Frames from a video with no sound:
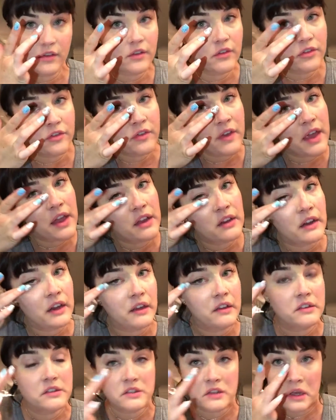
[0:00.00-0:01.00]
fake
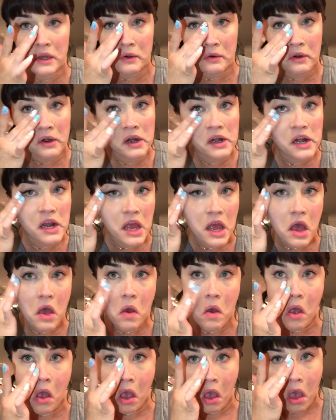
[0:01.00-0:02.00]
nails on right
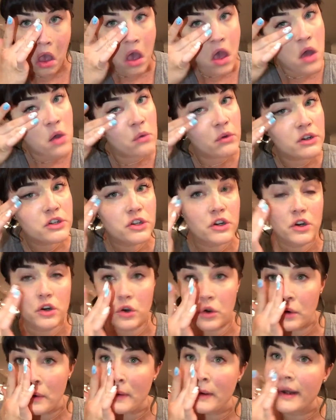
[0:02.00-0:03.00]
now, which are
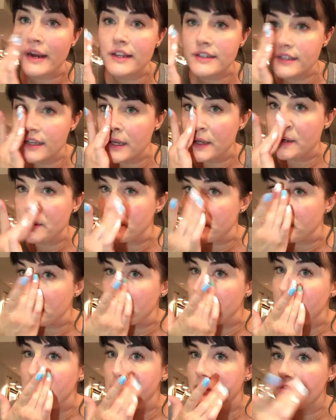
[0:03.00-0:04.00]
crazy
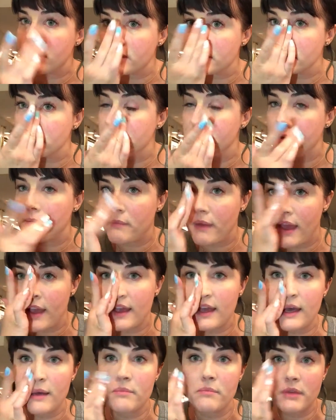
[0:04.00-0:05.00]
annoying for doing
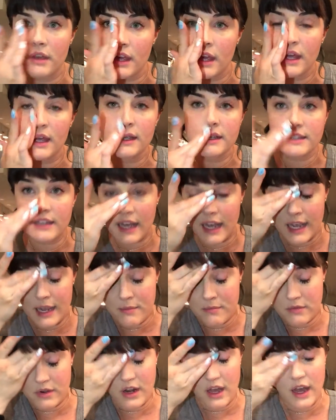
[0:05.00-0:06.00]
makeup because I
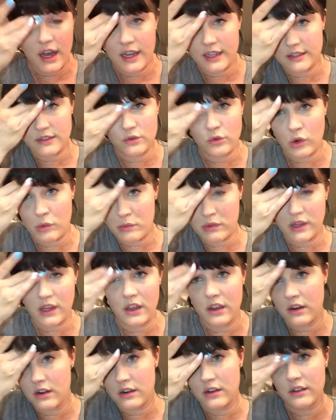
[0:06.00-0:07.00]
am not normally
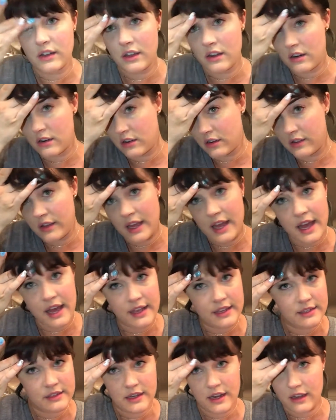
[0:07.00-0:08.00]
a girly girl that
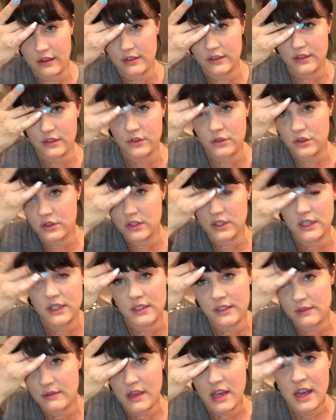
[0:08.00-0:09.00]
has nails
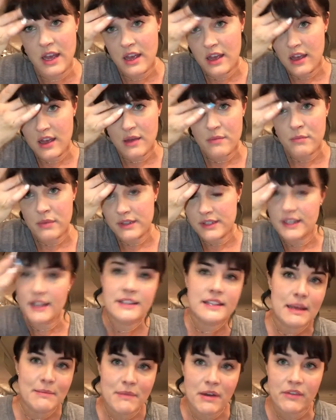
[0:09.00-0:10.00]
usually. But
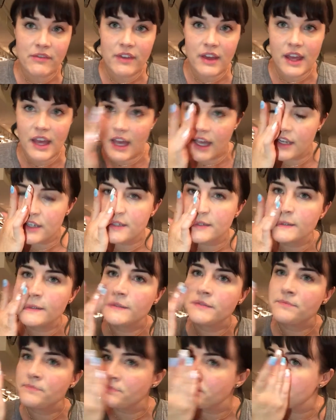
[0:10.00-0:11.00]
since I'm on
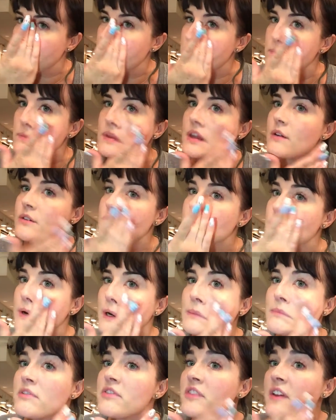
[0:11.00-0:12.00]
vacation, I was
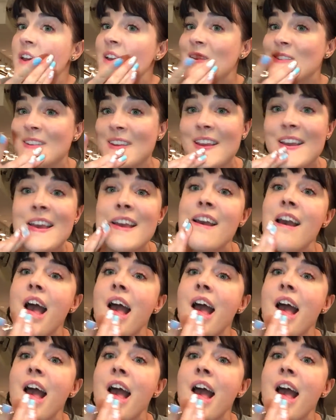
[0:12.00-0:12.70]
trying to be fancy.